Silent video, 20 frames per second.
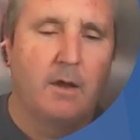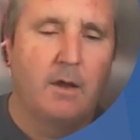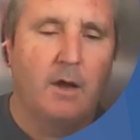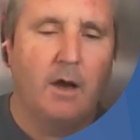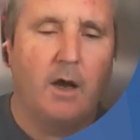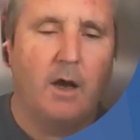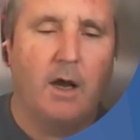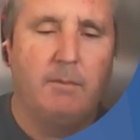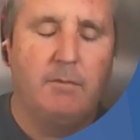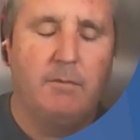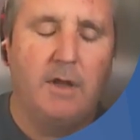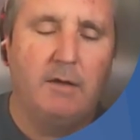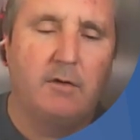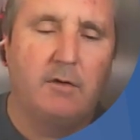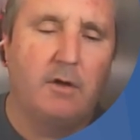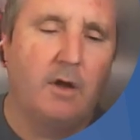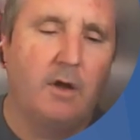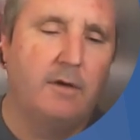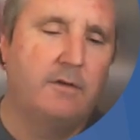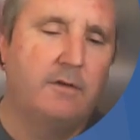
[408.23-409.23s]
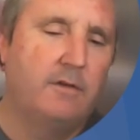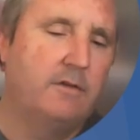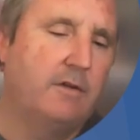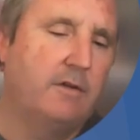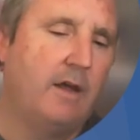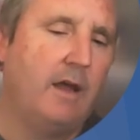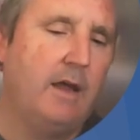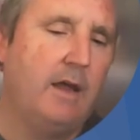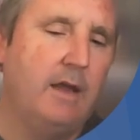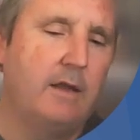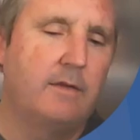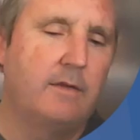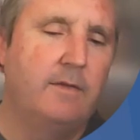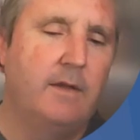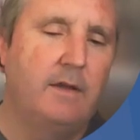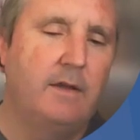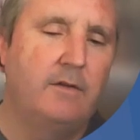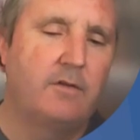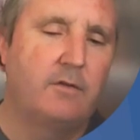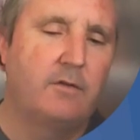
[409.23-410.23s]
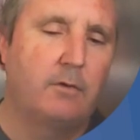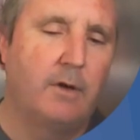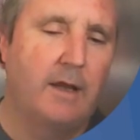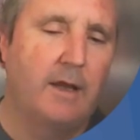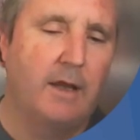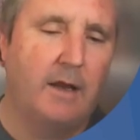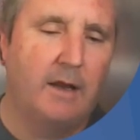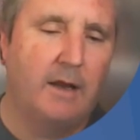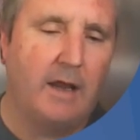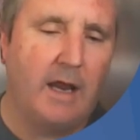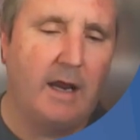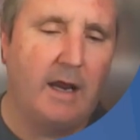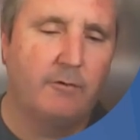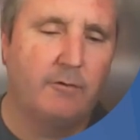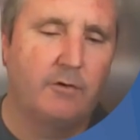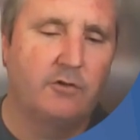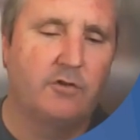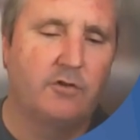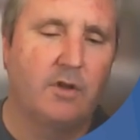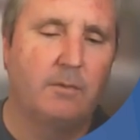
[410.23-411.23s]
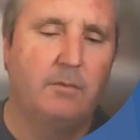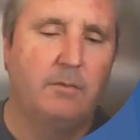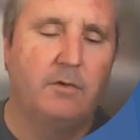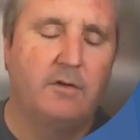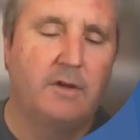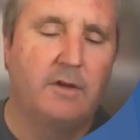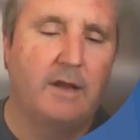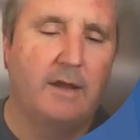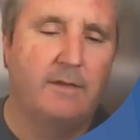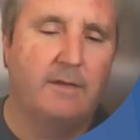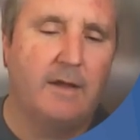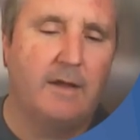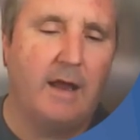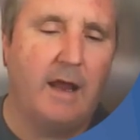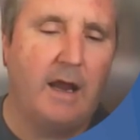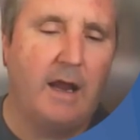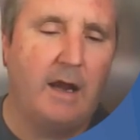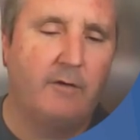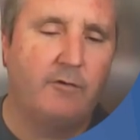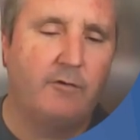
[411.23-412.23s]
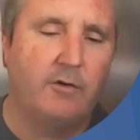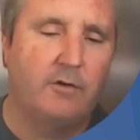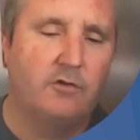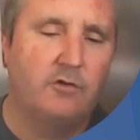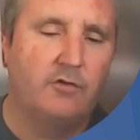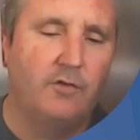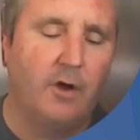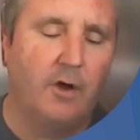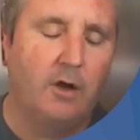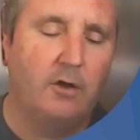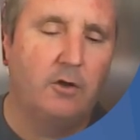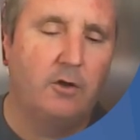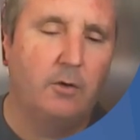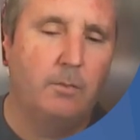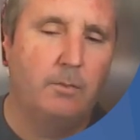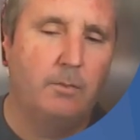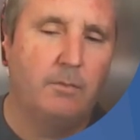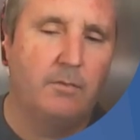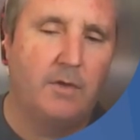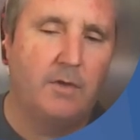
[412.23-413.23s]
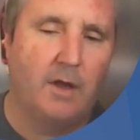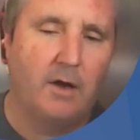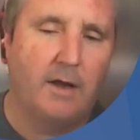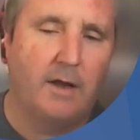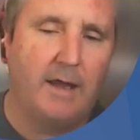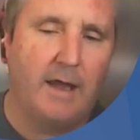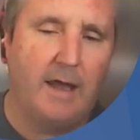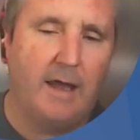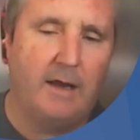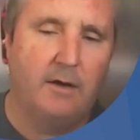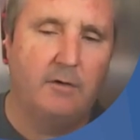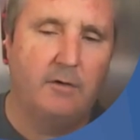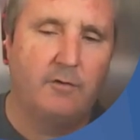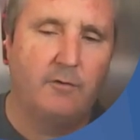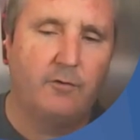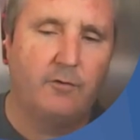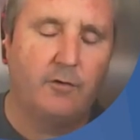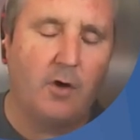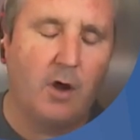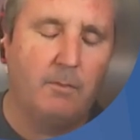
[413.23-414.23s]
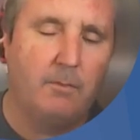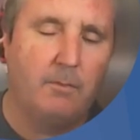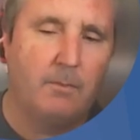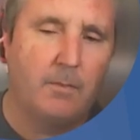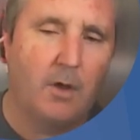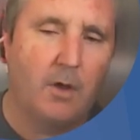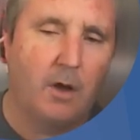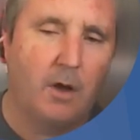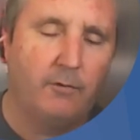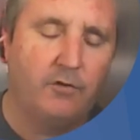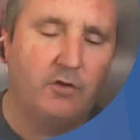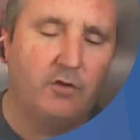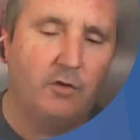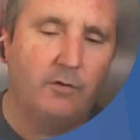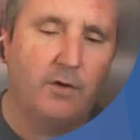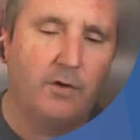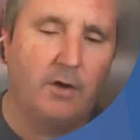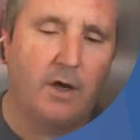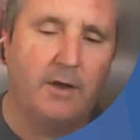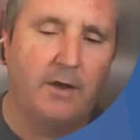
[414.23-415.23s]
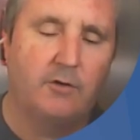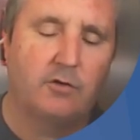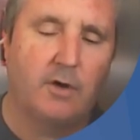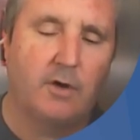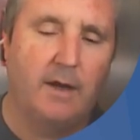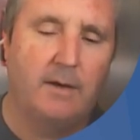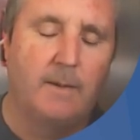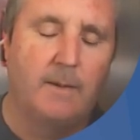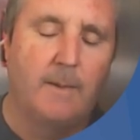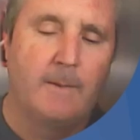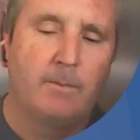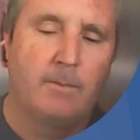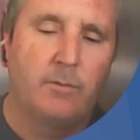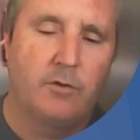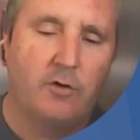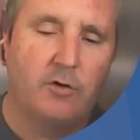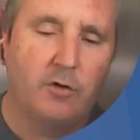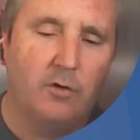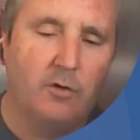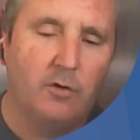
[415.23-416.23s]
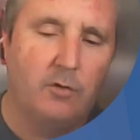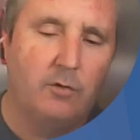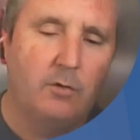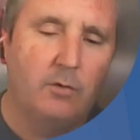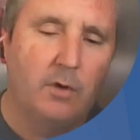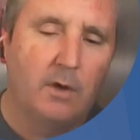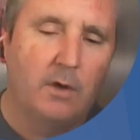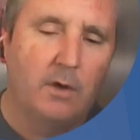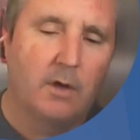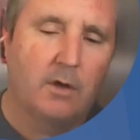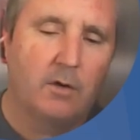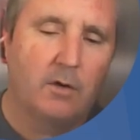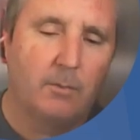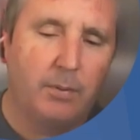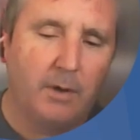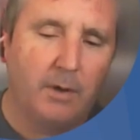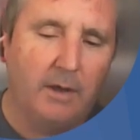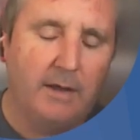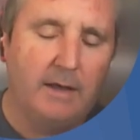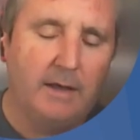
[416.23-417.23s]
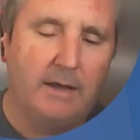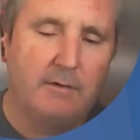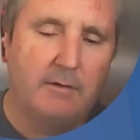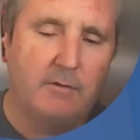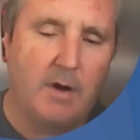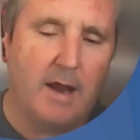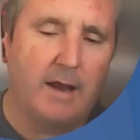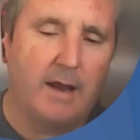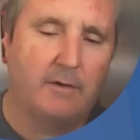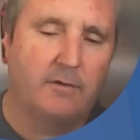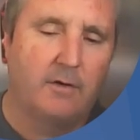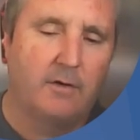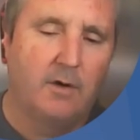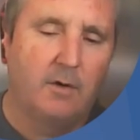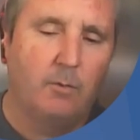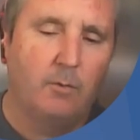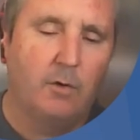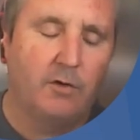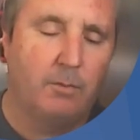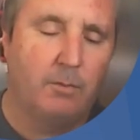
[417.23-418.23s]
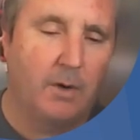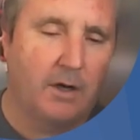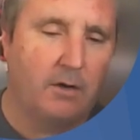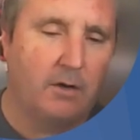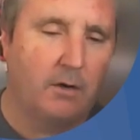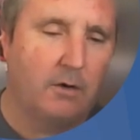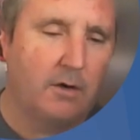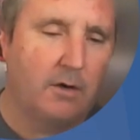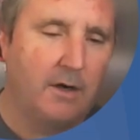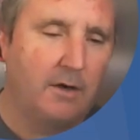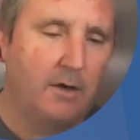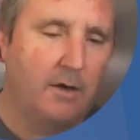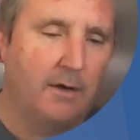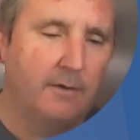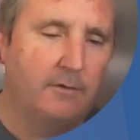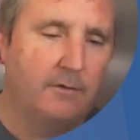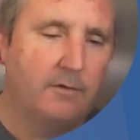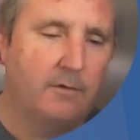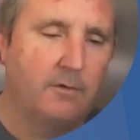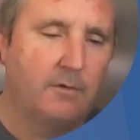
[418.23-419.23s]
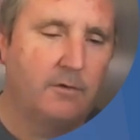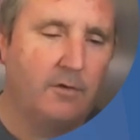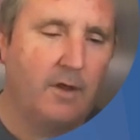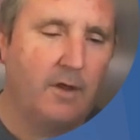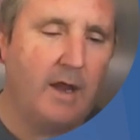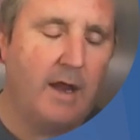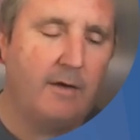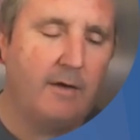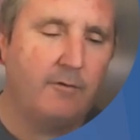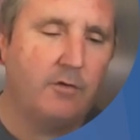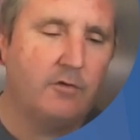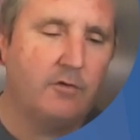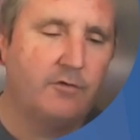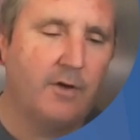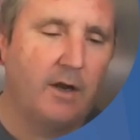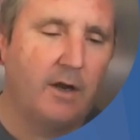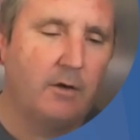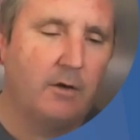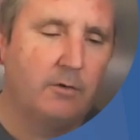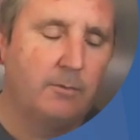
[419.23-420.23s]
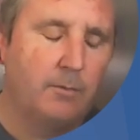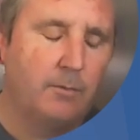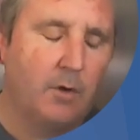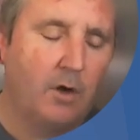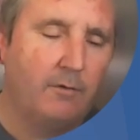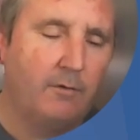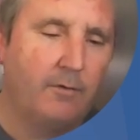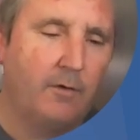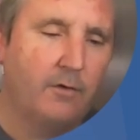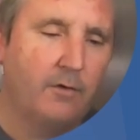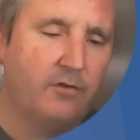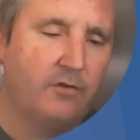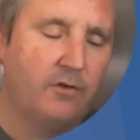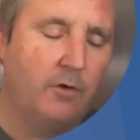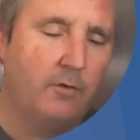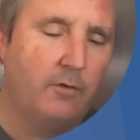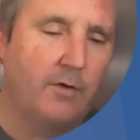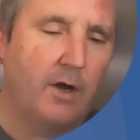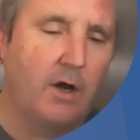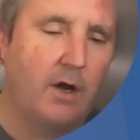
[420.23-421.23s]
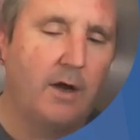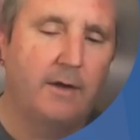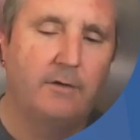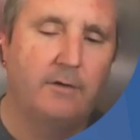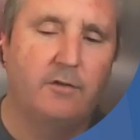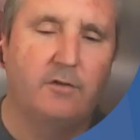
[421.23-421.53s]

I'm then going to take these 3 and average them to get the average volume that I added of silver nitrate to completely react with my chloride ions. So the average volume of silver ions